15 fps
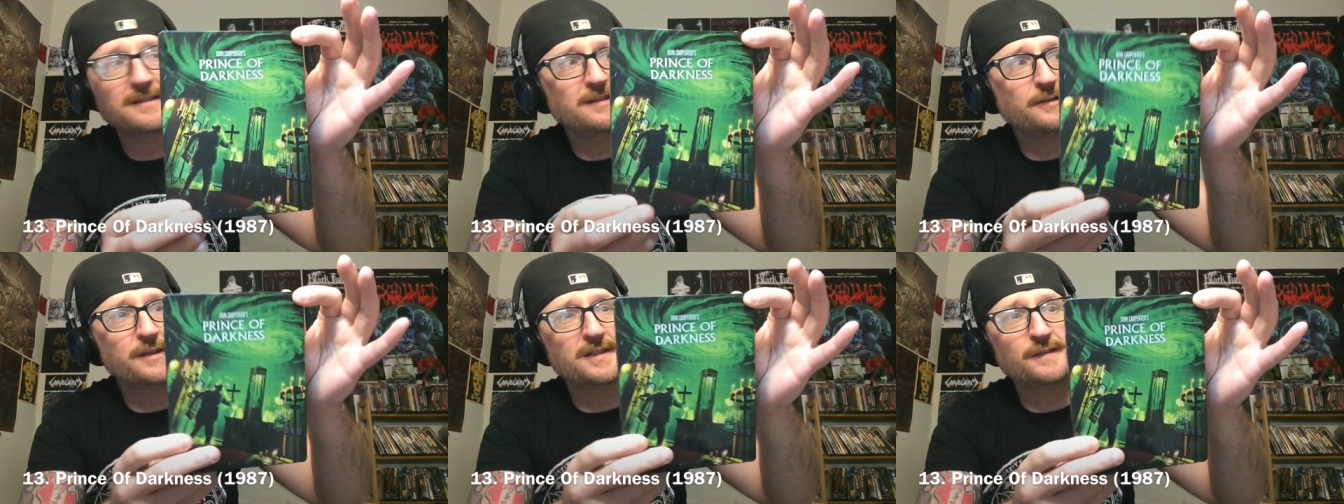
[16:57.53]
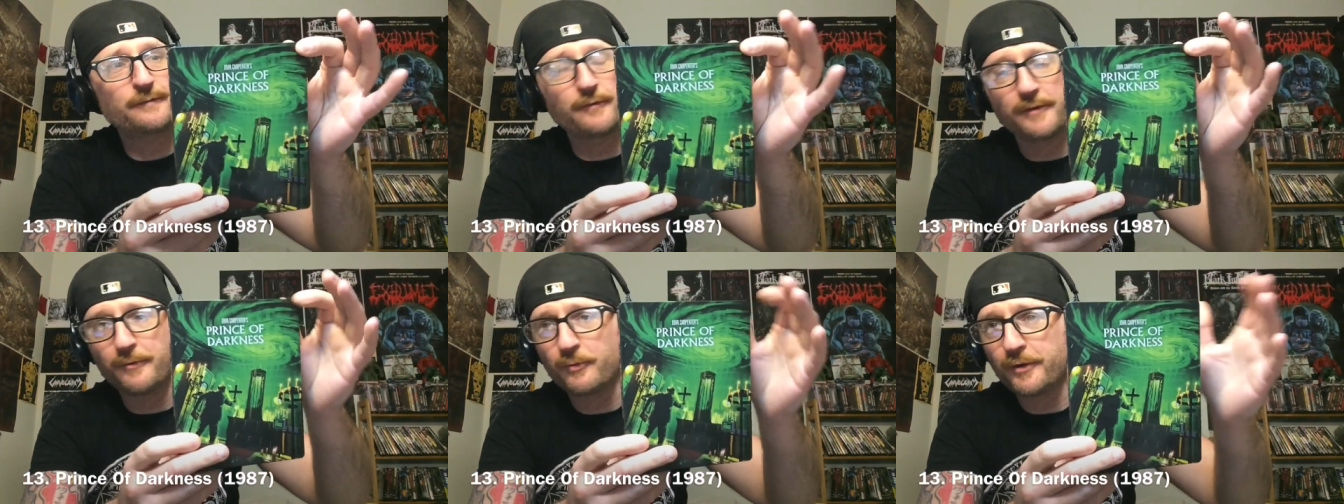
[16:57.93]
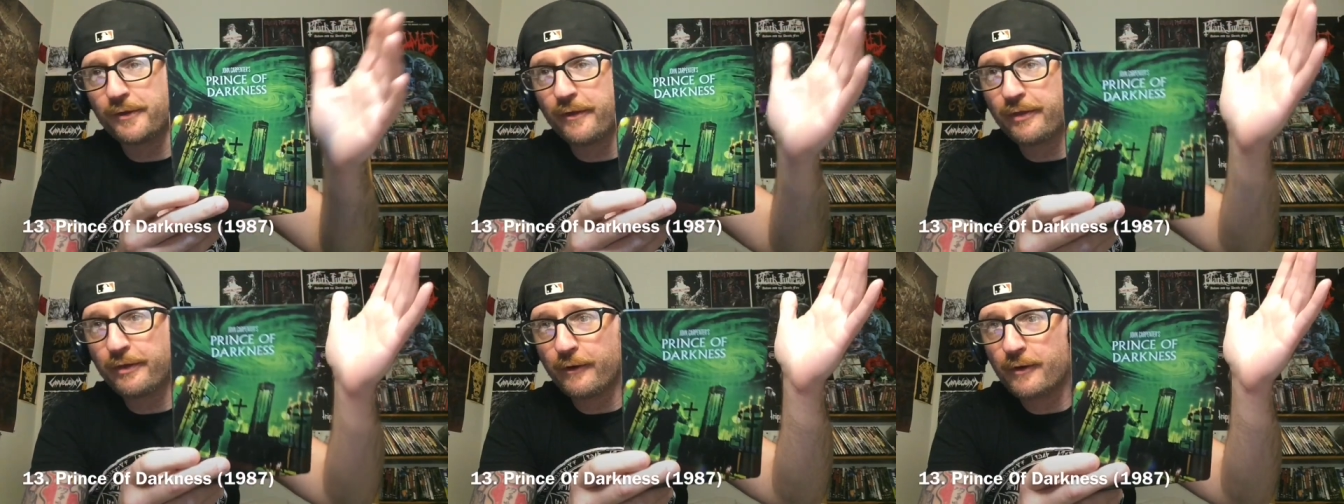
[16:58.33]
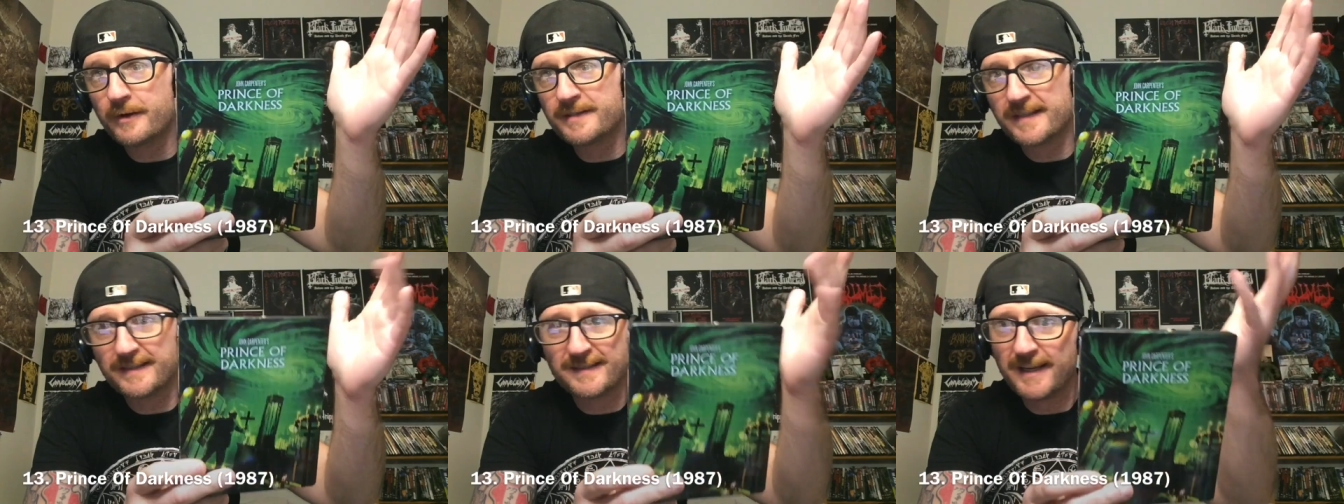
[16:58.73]
this list for the, what, the
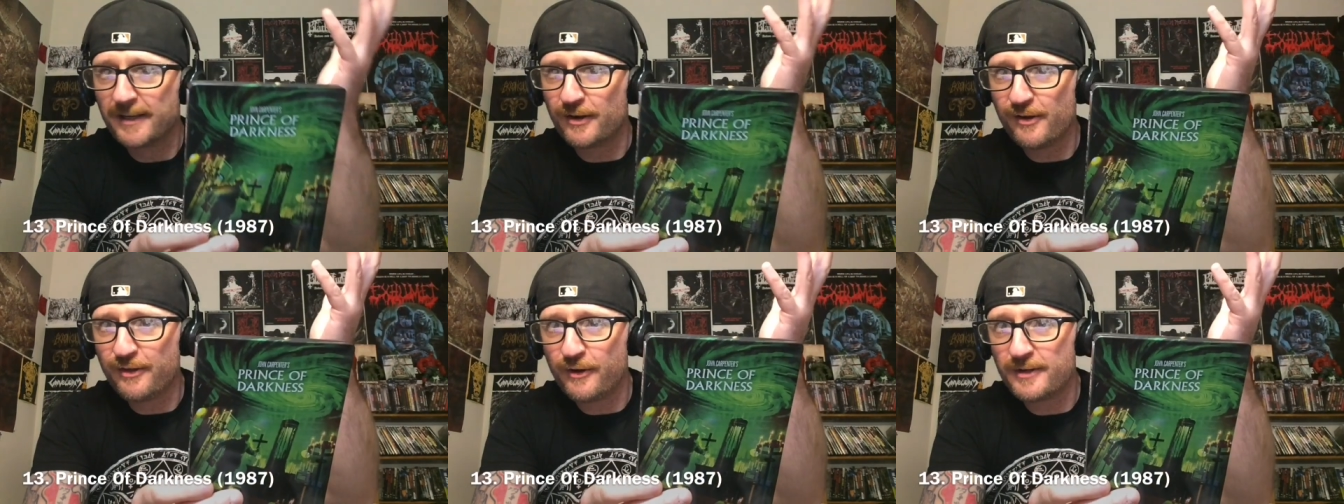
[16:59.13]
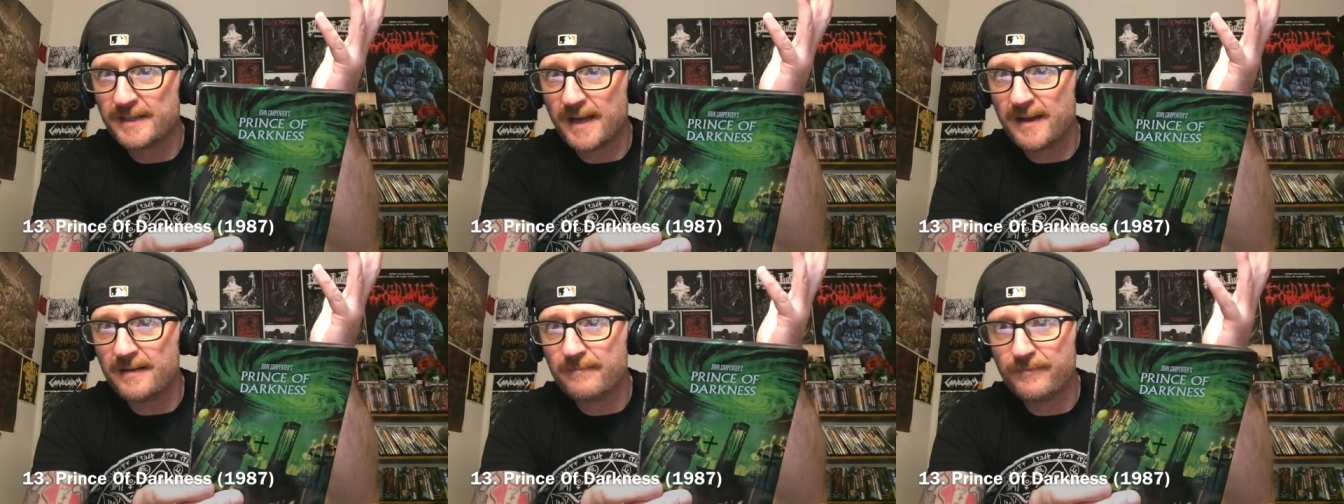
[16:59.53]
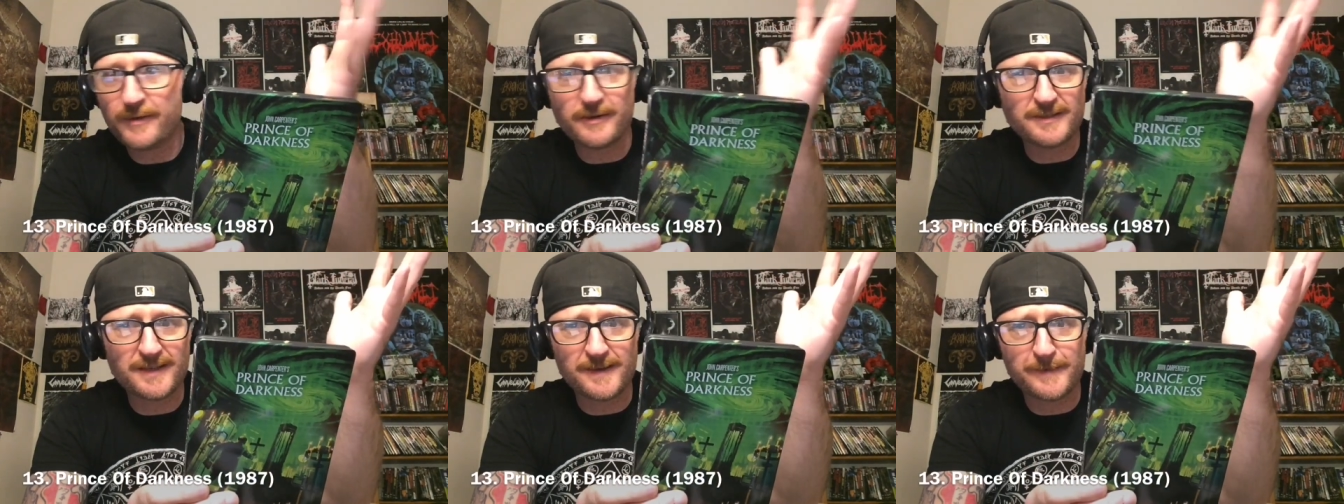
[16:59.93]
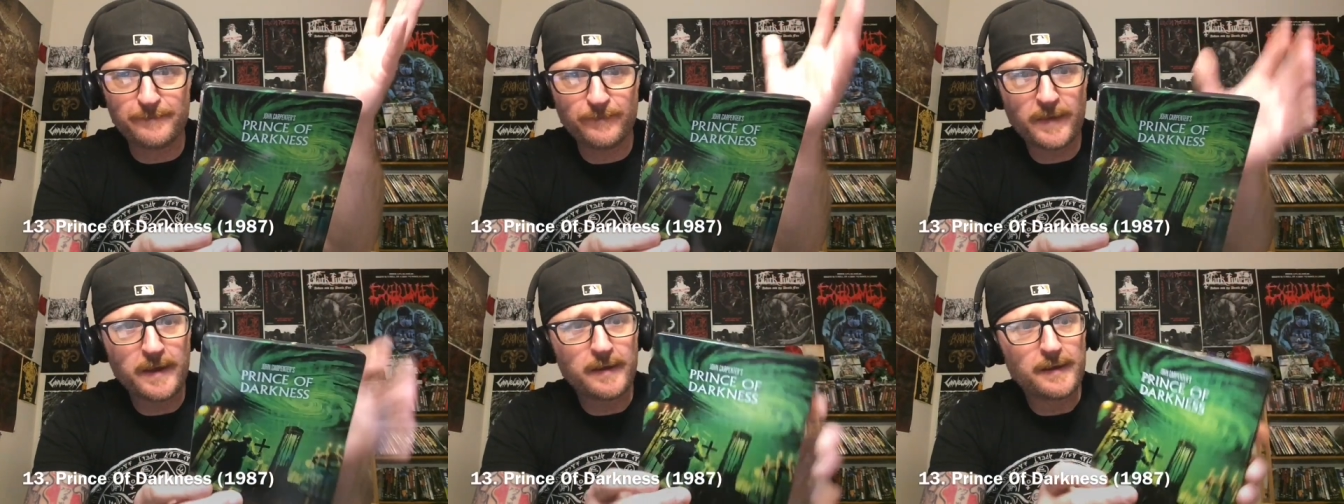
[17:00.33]
third, second or third time? Third time?